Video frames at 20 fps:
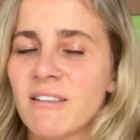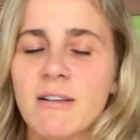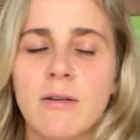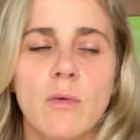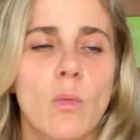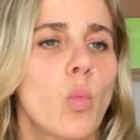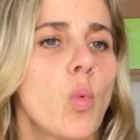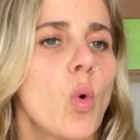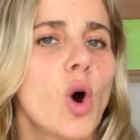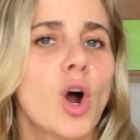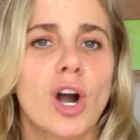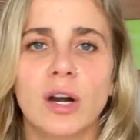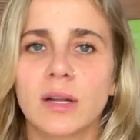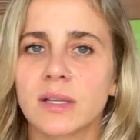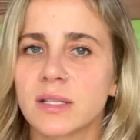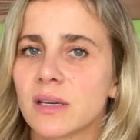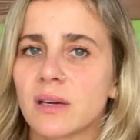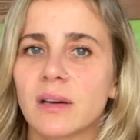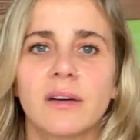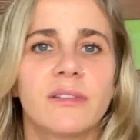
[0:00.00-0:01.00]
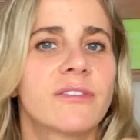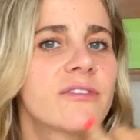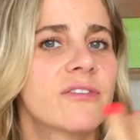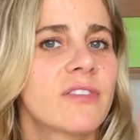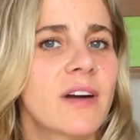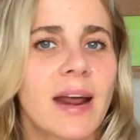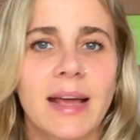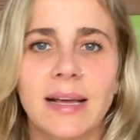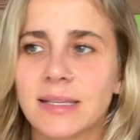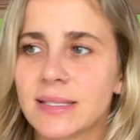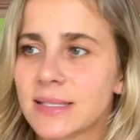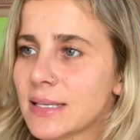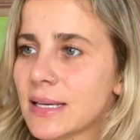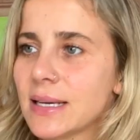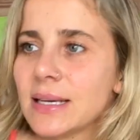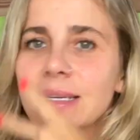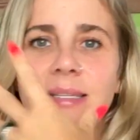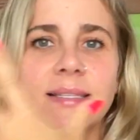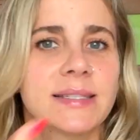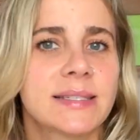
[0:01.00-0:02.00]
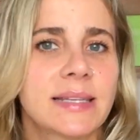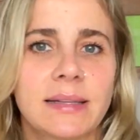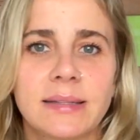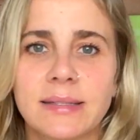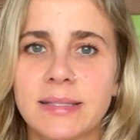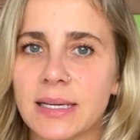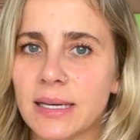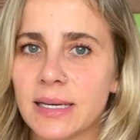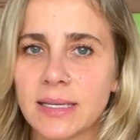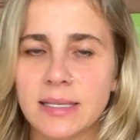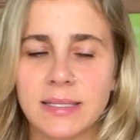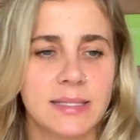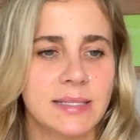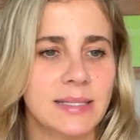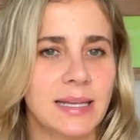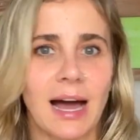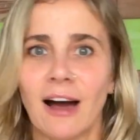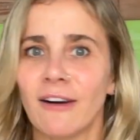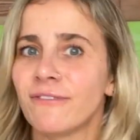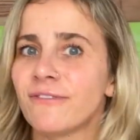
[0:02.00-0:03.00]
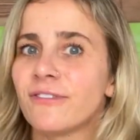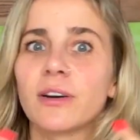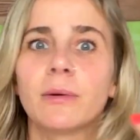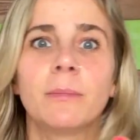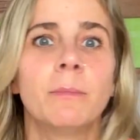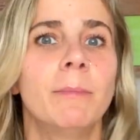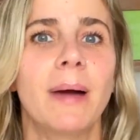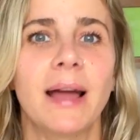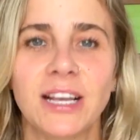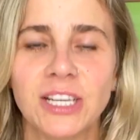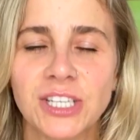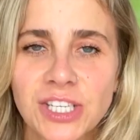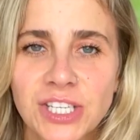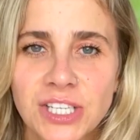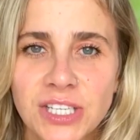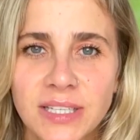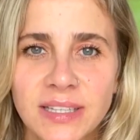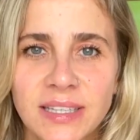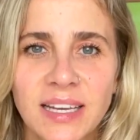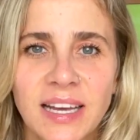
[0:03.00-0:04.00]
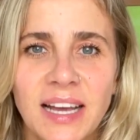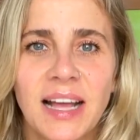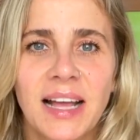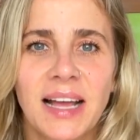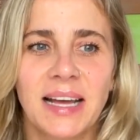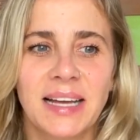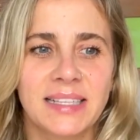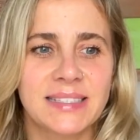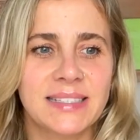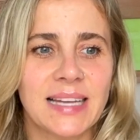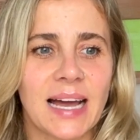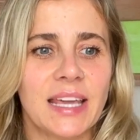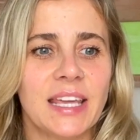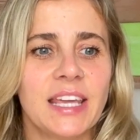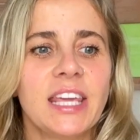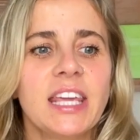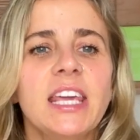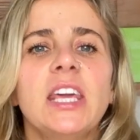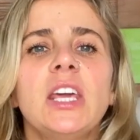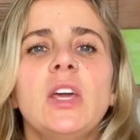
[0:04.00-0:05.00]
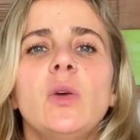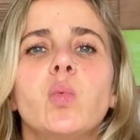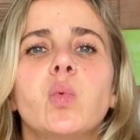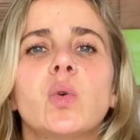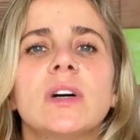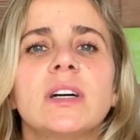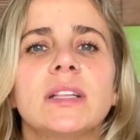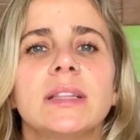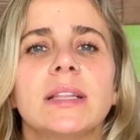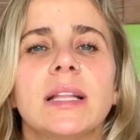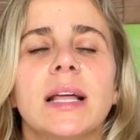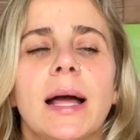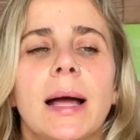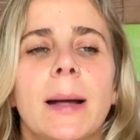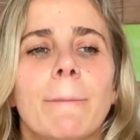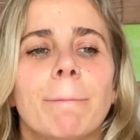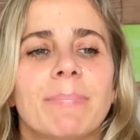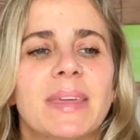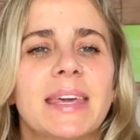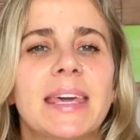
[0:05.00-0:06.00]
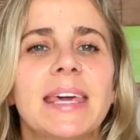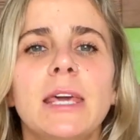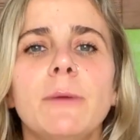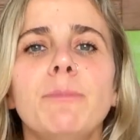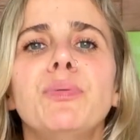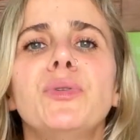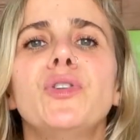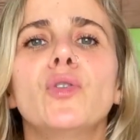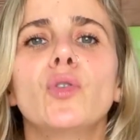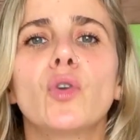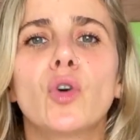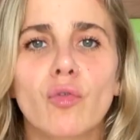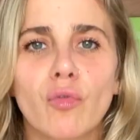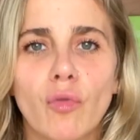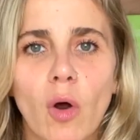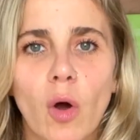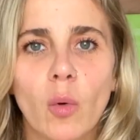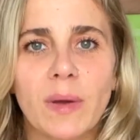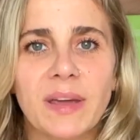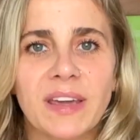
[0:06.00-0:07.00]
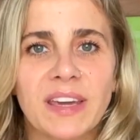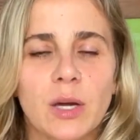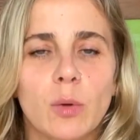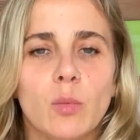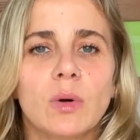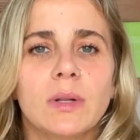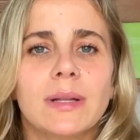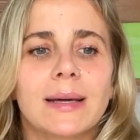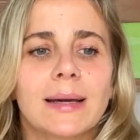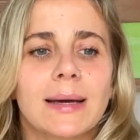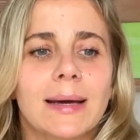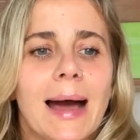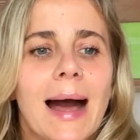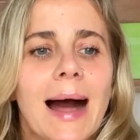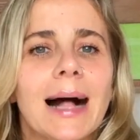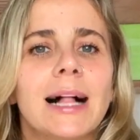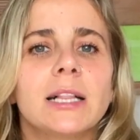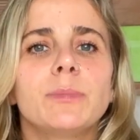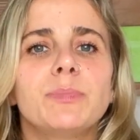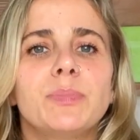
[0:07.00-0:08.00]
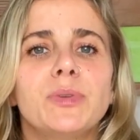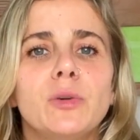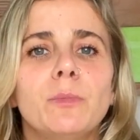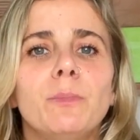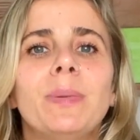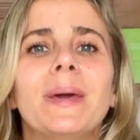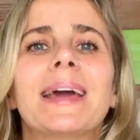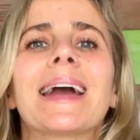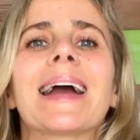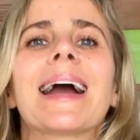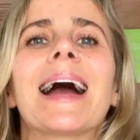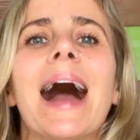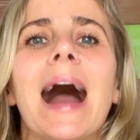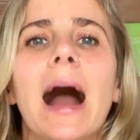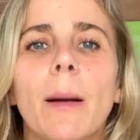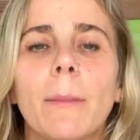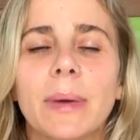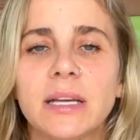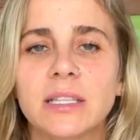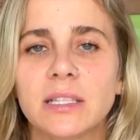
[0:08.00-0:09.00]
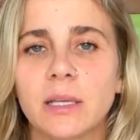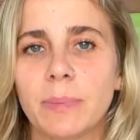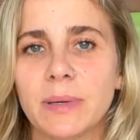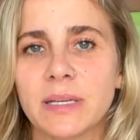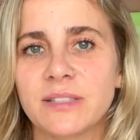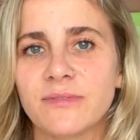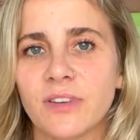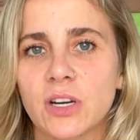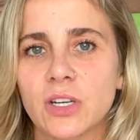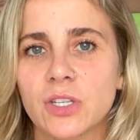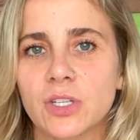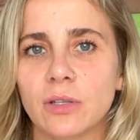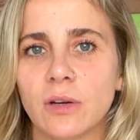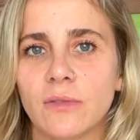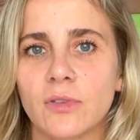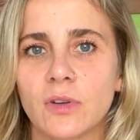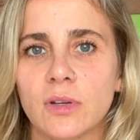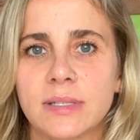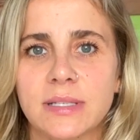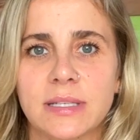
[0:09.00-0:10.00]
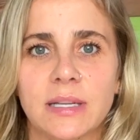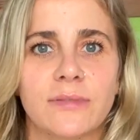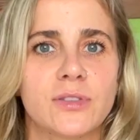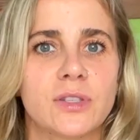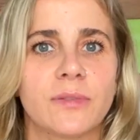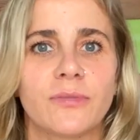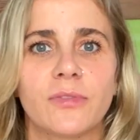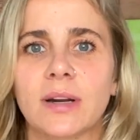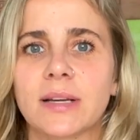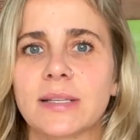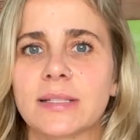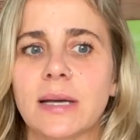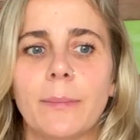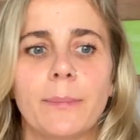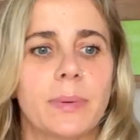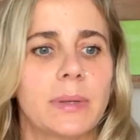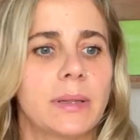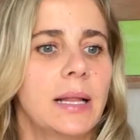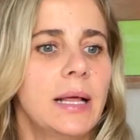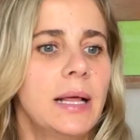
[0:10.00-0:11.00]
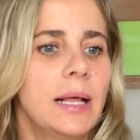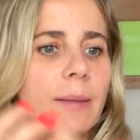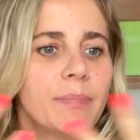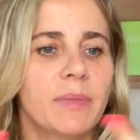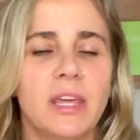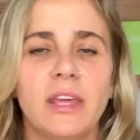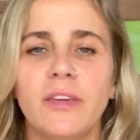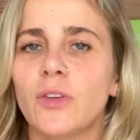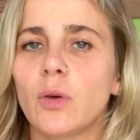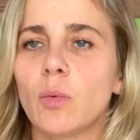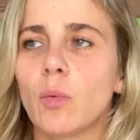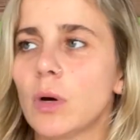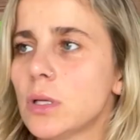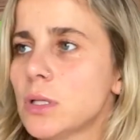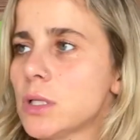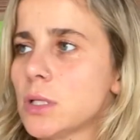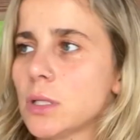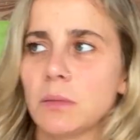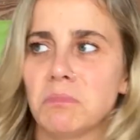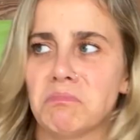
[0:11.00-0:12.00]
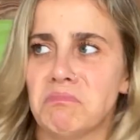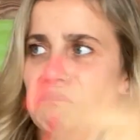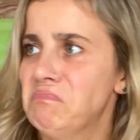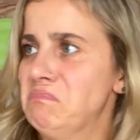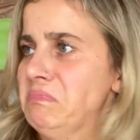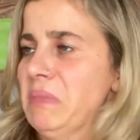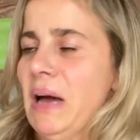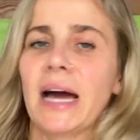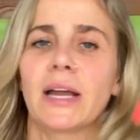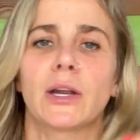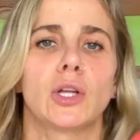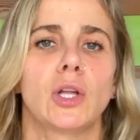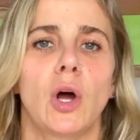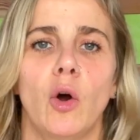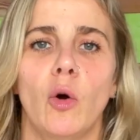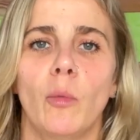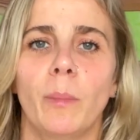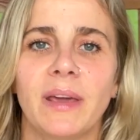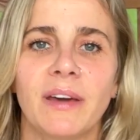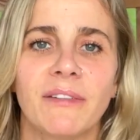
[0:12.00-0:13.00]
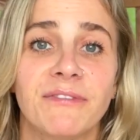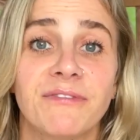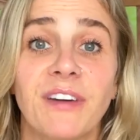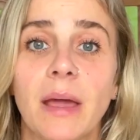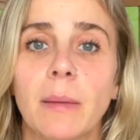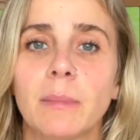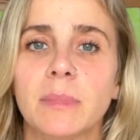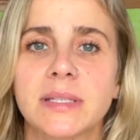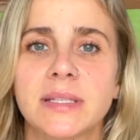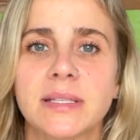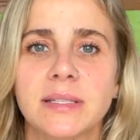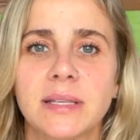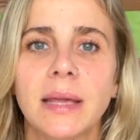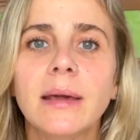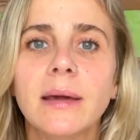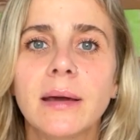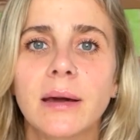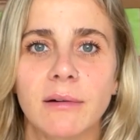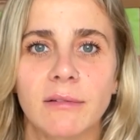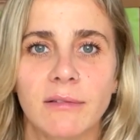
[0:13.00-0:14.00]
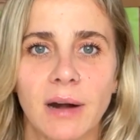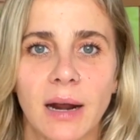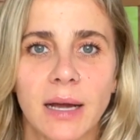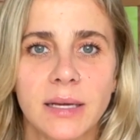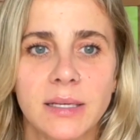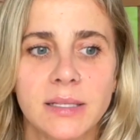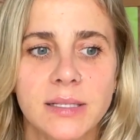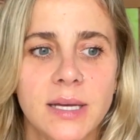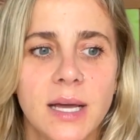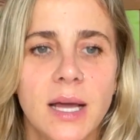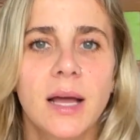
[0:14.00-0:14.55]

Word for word: word phrase sentence affirmation that it will keep you growing it will help you becoming the best version of yourself so for example if you want to I don't know, be a famous singer, right?